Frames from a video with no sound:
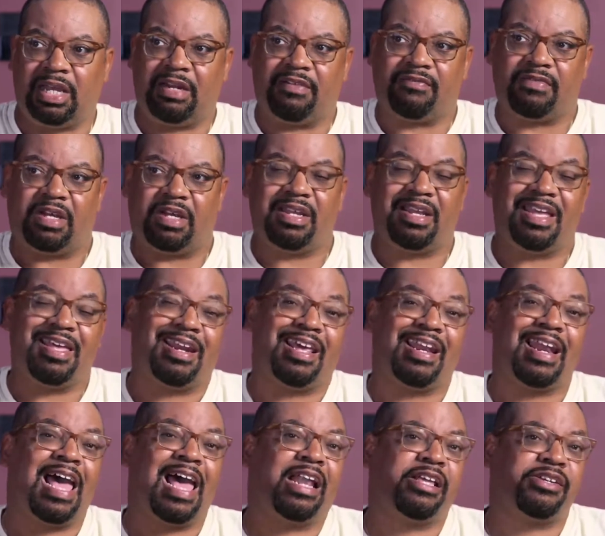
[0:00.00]
of an
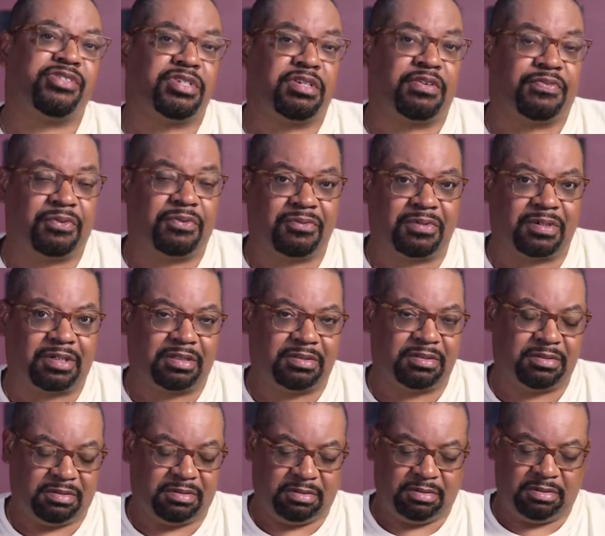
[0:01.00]
analogy, if you will.
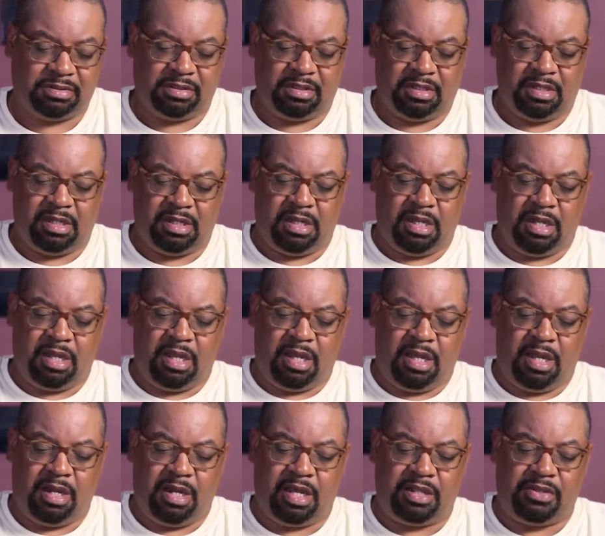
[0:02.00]

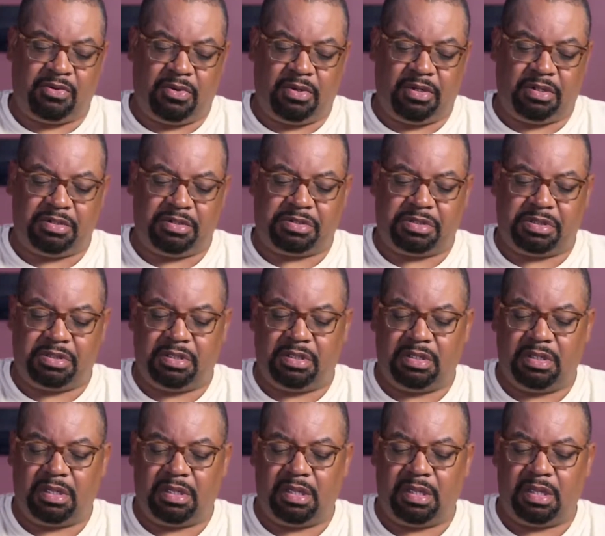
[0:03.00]
In other words,
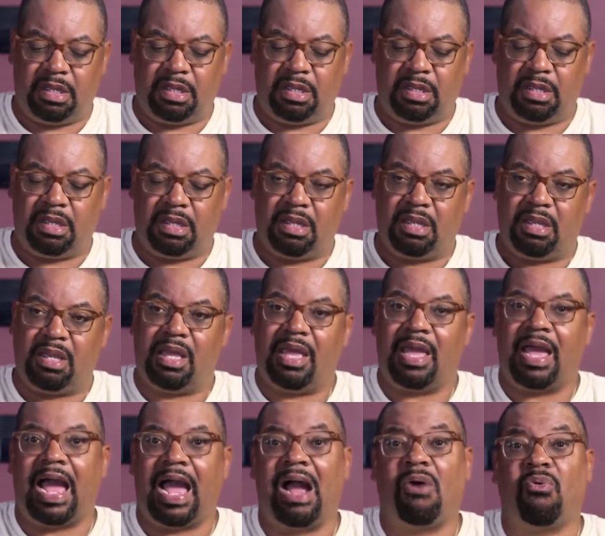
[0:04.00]

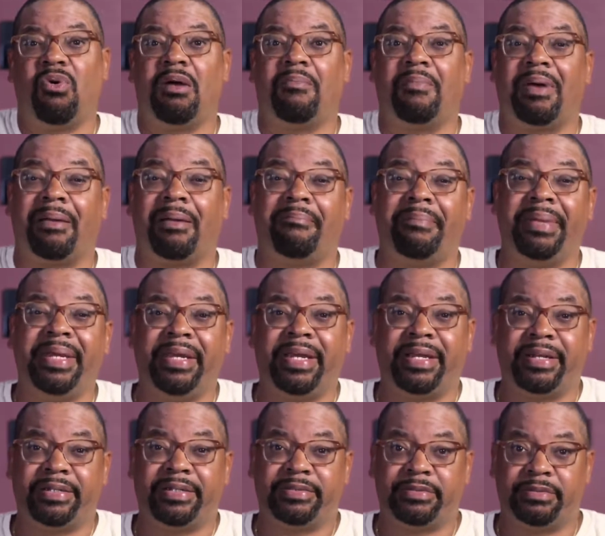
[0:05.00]
I want my
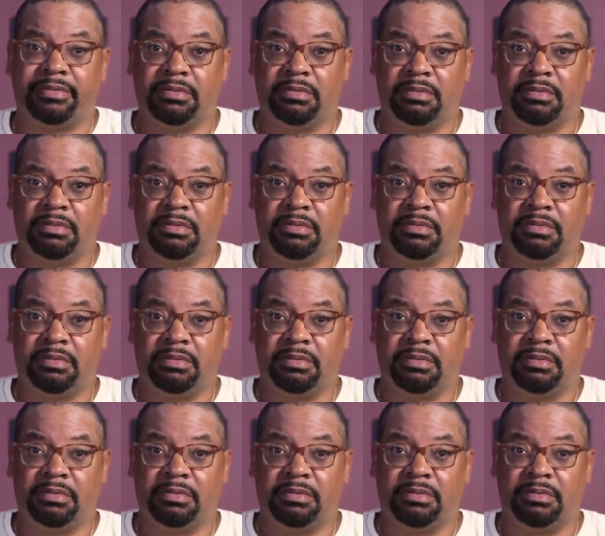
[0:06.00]
men